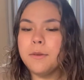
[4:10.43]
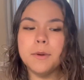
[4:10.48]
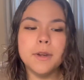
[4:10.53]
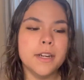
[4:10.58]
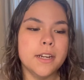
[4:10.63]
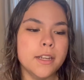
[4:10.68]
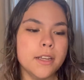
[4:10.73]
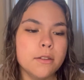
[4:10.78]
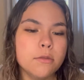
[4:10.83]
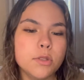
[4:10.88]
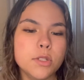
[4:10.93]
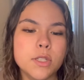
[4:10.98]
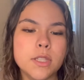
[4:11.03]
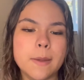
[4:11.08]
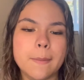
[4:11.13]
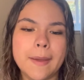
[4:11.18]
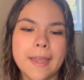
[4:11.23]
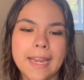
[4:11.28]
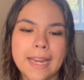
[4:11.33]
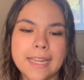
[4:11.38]
we're gonna go to the
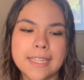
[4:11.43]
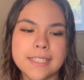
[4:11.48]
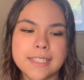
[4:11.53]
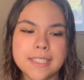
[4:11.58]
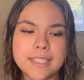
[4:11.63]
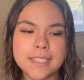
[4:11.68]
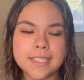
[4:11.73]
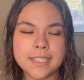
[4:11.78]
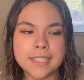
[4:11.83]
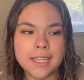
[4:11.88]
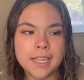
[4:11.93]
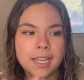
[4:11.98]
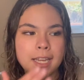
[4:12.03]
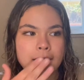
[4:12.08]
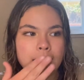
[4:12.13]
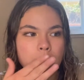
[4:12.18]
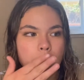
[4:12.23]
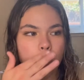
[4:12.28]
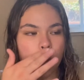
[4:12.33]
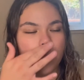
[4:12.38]
pants
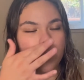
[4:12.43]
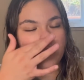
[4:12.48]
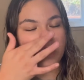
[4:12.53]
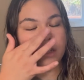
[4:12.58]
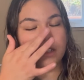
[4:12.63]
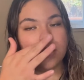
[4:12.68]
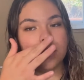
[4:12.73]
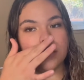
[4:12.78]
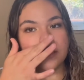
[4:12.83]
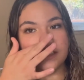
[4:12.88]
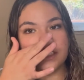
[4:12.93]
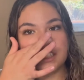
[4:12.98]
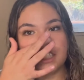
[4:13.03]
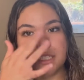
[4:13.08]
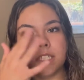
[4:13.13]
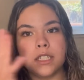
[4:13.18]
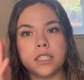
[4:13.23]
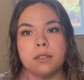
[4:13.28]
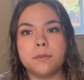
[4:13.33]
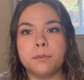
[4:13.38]
or like
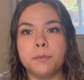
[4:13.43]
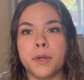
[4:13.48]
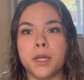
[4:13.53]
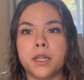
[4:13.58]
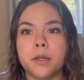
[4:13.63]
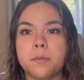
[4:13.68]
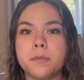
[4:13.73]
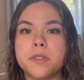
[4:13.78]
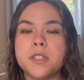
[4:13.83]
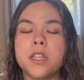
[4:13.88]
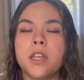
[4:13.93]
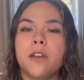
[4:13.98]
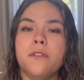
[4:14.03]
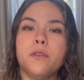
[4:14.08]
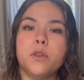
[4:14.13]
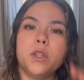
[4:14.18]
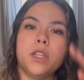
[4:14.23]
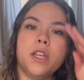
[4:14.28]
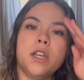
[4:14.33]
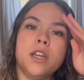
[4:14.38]
bottoms. I've
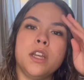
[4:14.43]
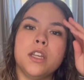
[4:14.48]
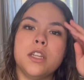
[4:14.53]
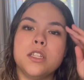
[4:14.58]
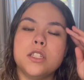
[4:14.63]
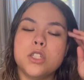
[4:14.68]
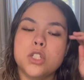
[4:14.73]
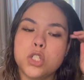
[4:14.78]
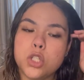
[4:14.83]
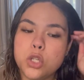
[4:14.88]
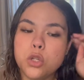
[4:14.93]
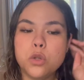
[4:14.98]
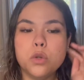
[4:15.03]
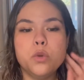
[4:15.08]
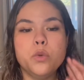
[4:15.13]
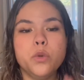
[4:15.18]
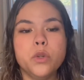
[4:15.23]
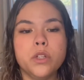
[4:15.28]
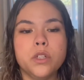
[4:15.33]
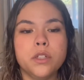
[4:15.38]
only got
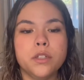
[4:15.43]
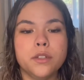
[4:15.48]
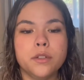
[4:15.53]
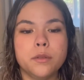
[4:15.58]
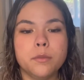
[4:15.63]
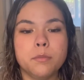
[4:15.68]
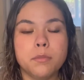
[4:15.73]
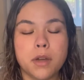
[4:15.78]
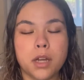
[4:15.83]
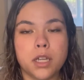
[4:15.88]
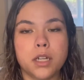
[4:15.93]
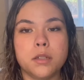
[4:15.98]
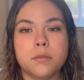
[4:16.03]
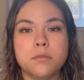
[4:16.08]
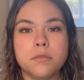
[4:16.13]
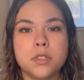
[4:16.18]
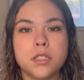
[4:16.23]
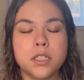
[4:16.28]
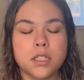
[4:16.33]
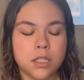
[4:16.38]
two
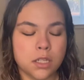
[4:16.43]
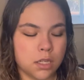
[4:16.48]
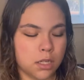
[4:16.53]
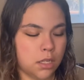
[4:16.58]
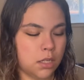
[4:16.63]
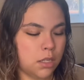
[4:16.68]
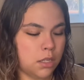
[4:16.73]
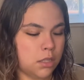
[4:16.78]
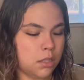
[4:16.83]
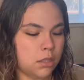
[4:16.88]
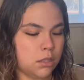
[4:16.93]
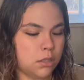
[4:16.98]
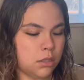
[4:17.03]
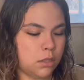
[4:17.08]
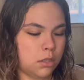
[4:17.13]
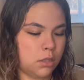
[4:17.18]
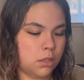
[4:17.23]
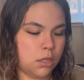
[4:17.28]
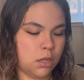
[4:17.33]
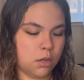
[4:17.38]
bottoms.
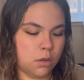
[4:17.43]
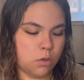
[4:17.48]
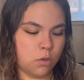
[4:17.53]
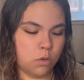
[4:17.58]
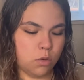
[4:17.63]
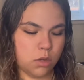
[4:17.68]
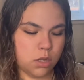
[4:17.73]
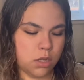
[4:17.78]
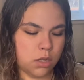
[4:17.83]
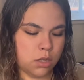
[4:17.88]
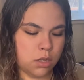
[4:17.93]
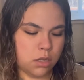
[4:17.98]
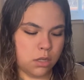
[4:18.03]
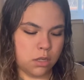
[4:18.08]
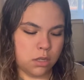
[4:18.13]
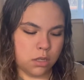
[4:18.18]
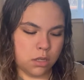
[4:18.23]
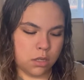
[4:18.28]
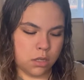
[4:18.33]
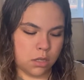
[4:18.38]
So
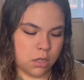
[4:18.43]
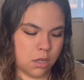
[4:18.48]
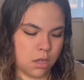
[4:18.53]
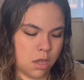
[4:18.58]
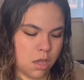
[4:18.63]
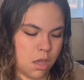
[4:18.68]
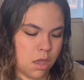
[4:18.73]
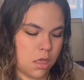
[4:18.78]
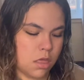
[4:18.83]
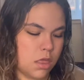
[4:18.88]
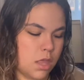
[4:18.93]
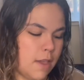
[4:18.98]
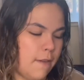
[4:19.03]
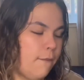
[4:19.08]
the